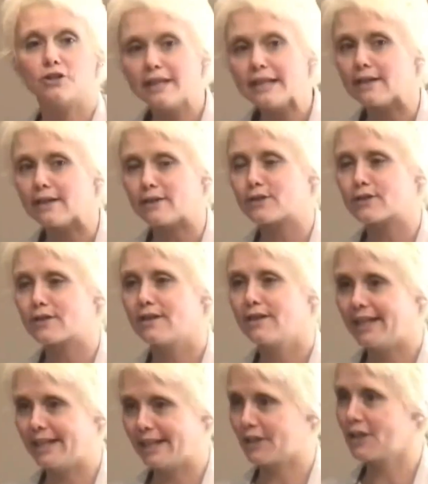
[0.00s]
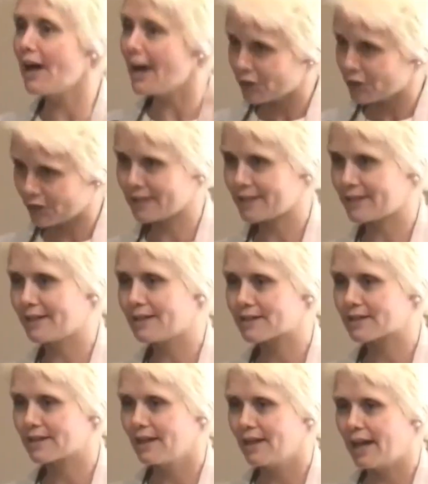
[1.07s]
is in
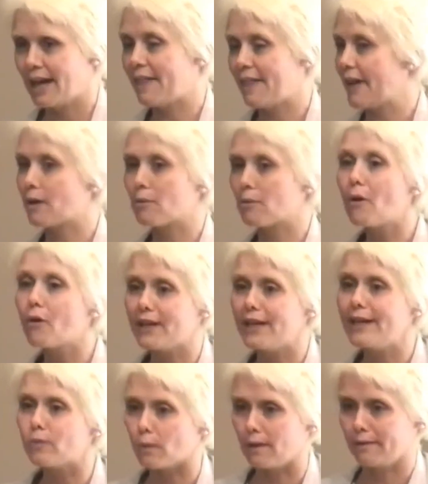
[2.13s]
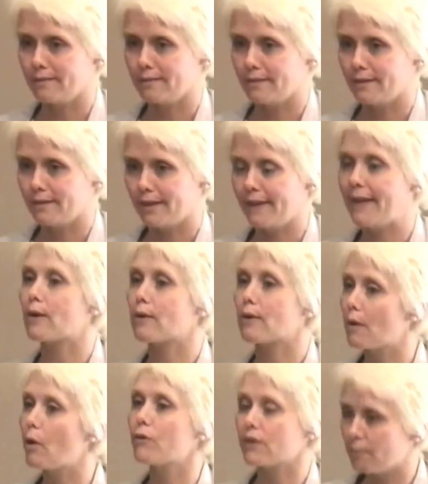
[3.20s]
consciousness. And they are both equal, and they are
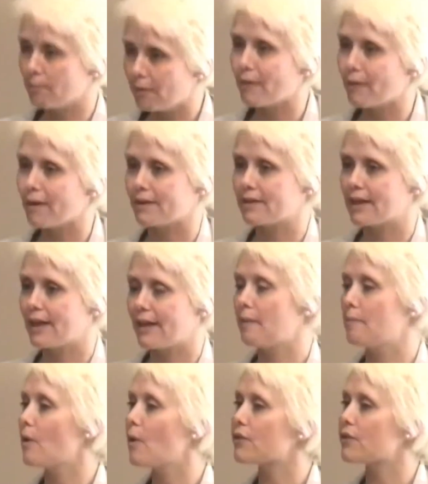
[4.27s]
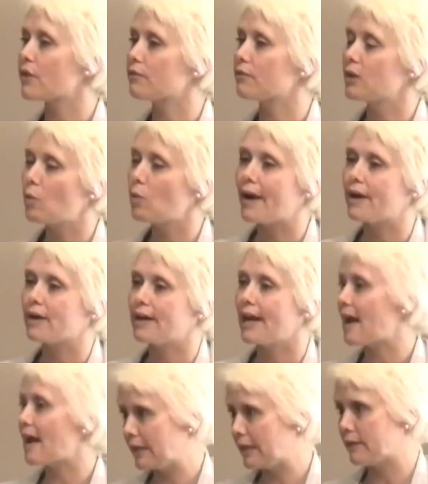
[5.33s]
both important, and they both are required to
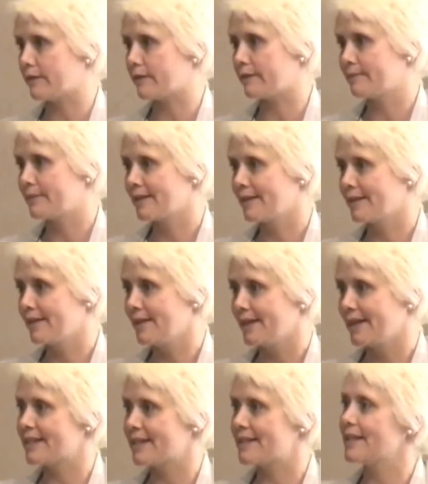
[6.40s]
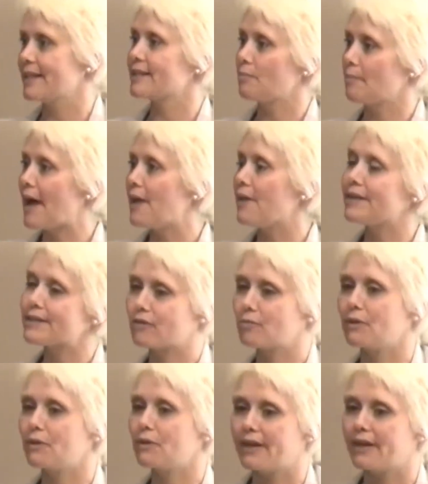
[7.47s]
have either, because it is a balance
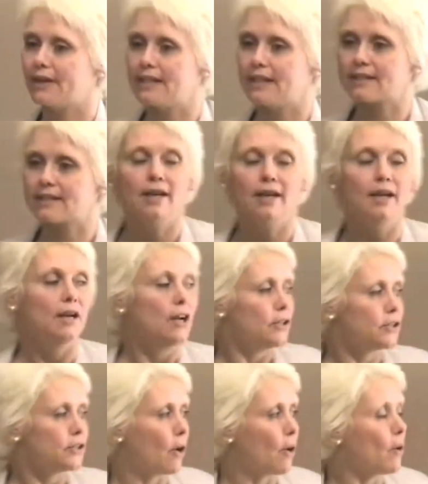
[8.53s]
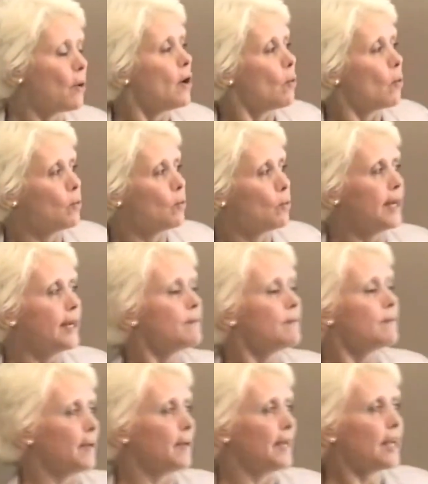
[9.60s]
of polarities. So
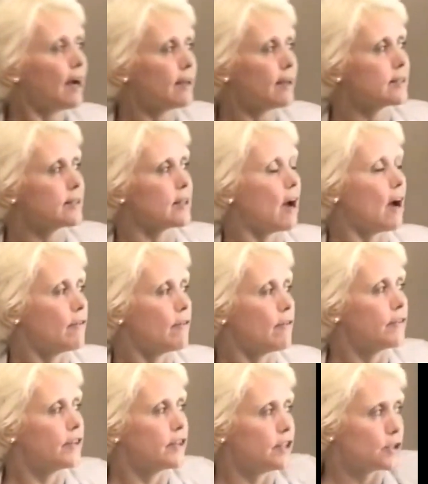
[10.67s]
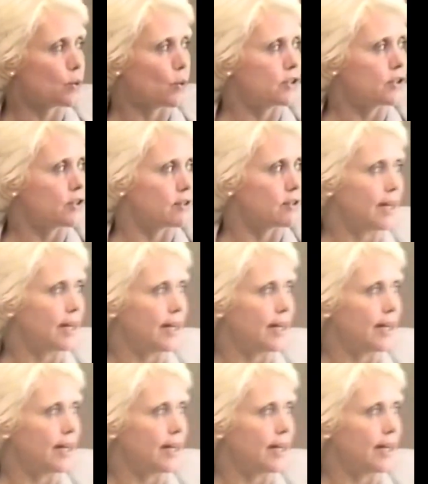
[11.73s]
because of the distortions right